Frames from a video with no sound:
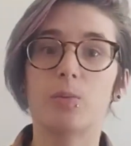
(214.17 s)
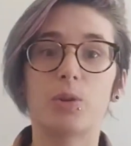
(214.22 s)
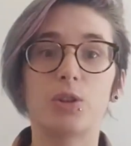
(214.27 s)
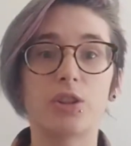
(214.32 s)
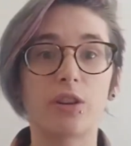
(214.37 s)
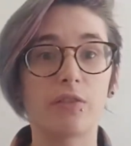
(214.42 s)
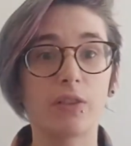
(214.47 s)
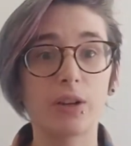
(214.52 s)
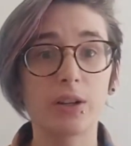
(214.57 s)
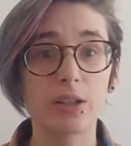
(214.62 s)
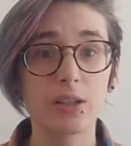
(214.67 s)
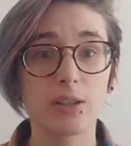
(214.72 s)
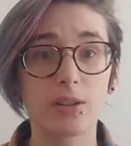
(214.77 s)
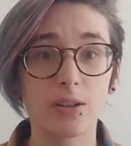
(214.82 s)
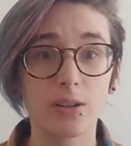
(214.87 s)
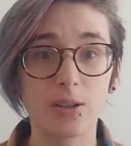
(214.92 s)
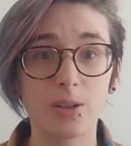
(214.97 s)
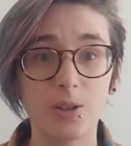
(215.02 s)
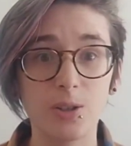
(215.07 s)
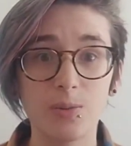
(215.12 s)
which I've already
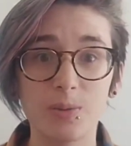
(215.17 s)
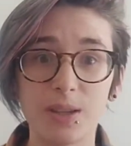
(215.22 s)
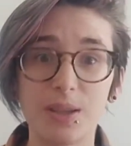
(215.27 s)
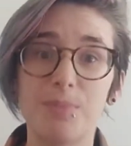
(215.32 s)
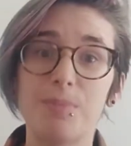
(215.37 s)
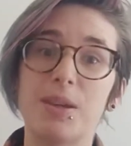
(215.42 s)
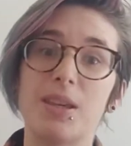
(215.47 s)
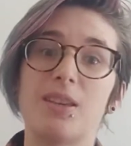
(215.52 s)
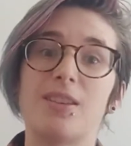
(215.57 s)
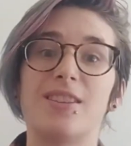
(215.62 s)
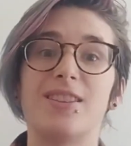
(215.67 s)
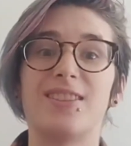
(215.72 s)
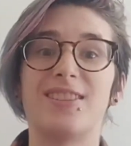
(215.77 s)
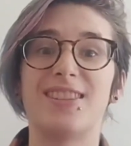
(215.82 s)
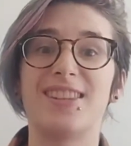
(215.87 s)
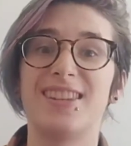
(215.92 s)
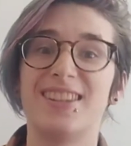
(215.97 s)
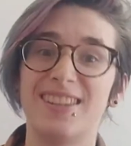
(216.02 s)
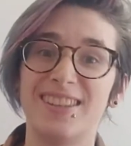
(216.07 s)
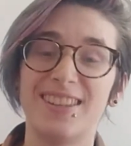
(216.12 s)
started doing
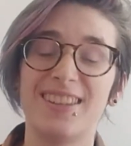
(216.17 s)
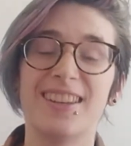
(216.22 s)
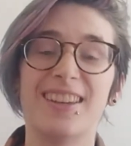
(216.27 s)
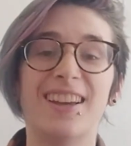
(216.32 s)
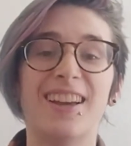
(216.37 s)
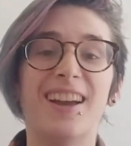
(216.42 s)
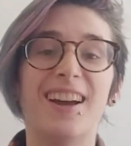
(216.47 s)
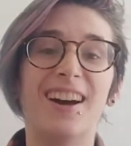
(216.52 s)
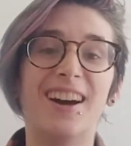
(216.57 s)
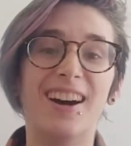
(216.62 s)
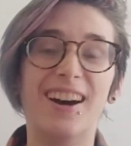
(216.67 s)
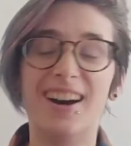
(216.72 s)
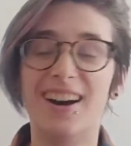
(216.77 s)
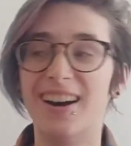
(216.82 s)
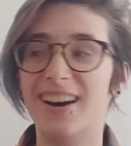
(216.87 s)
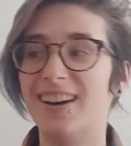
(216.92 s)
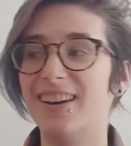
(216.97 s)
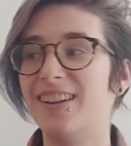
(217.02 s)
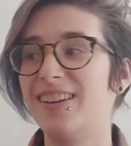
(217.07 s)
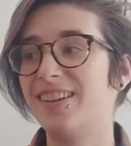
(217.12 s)
because
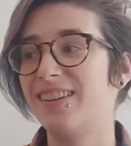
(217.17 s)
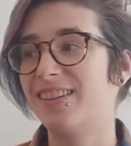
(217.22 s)
I